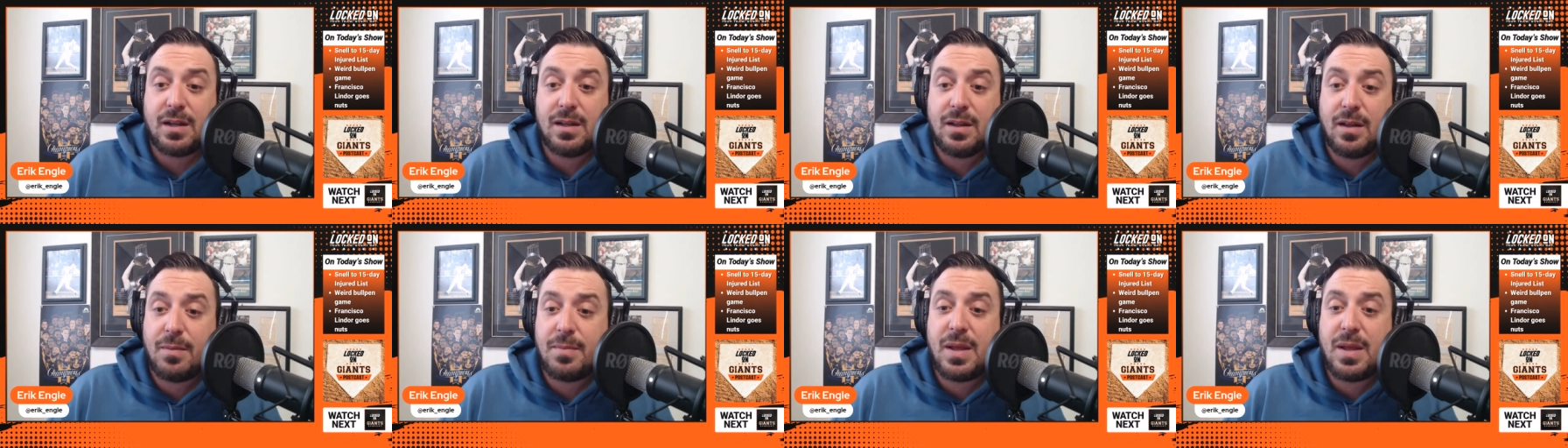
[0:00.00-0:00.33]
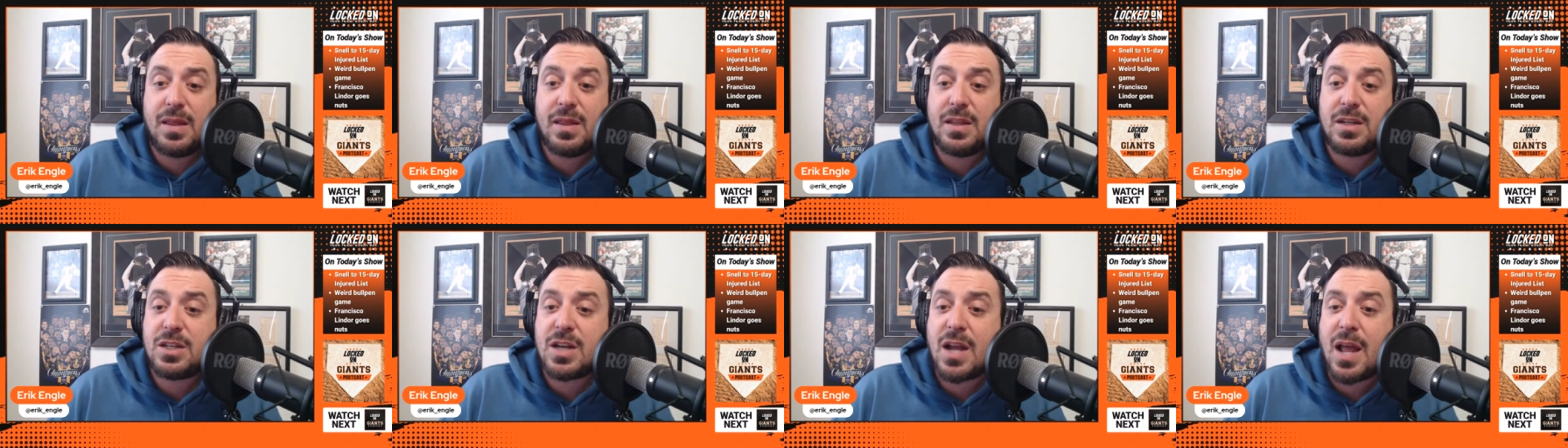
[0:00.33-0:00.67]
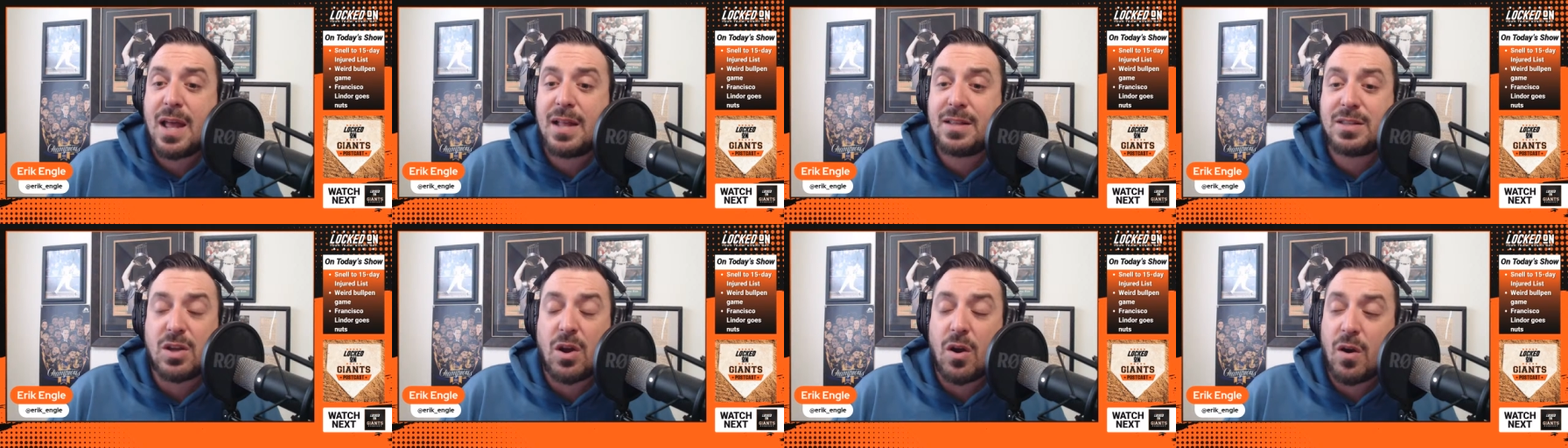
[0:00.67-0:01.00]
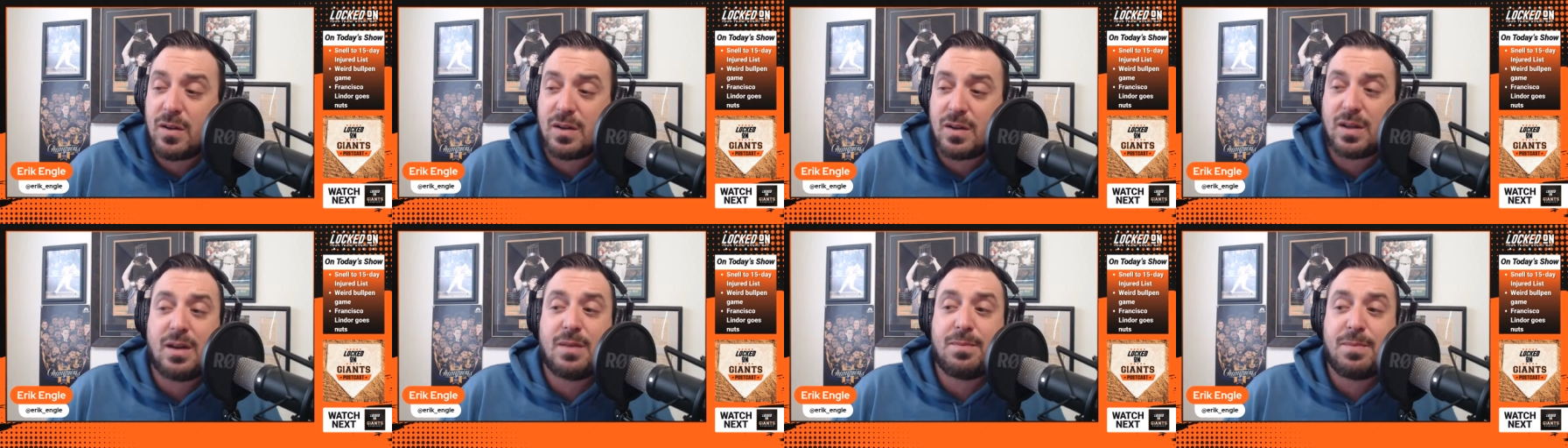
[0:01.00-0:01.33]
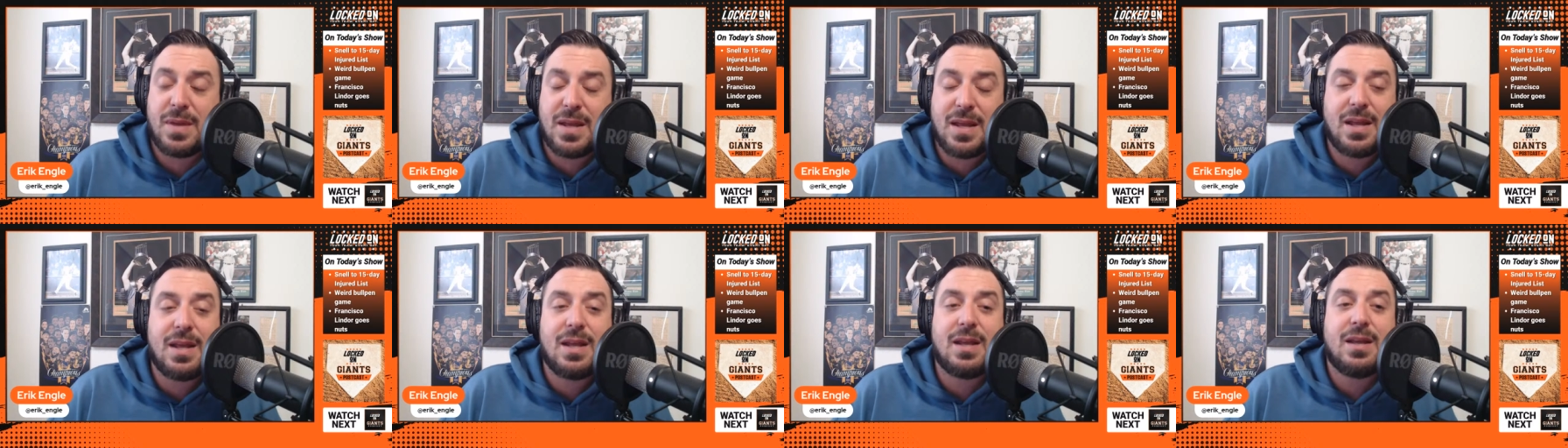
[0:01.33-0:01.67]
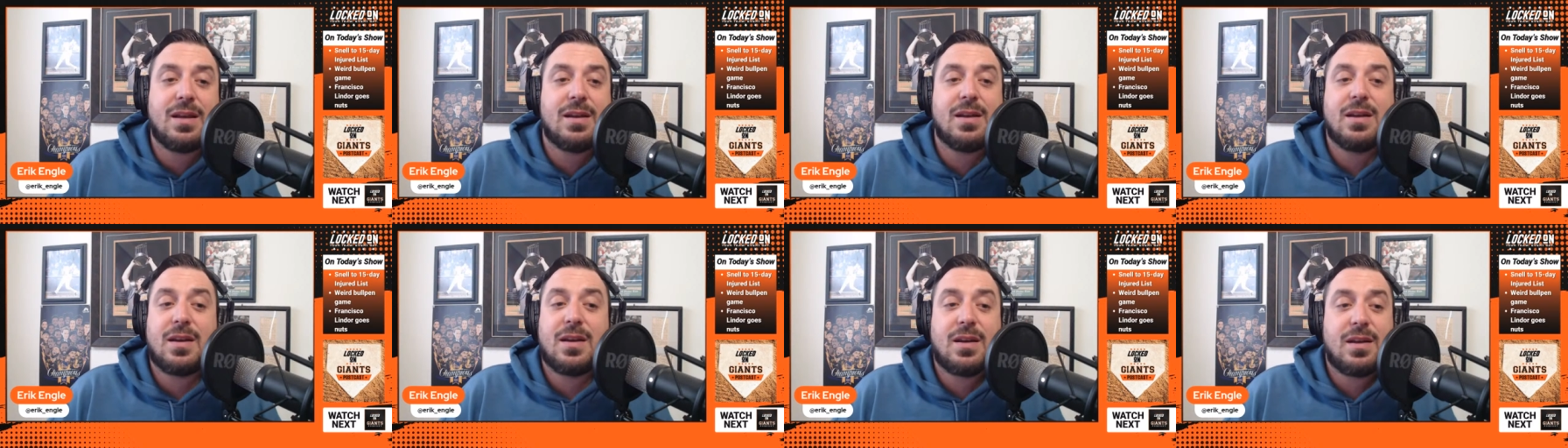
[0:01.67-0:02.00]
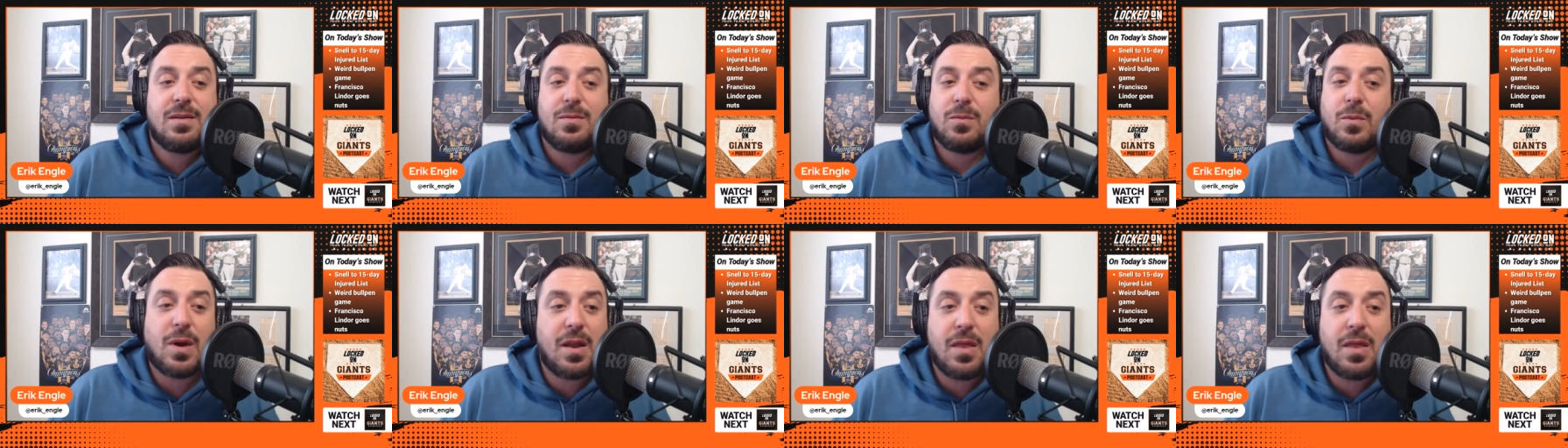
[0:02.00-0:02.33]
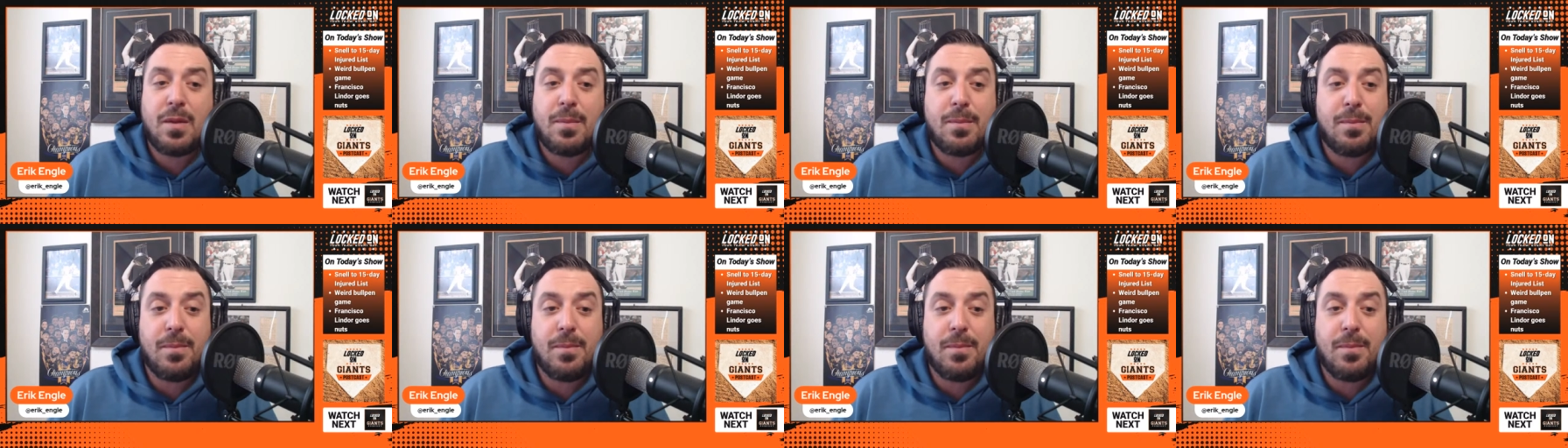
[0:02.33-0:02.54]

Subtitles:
I mean, the Giants aren't going to be one of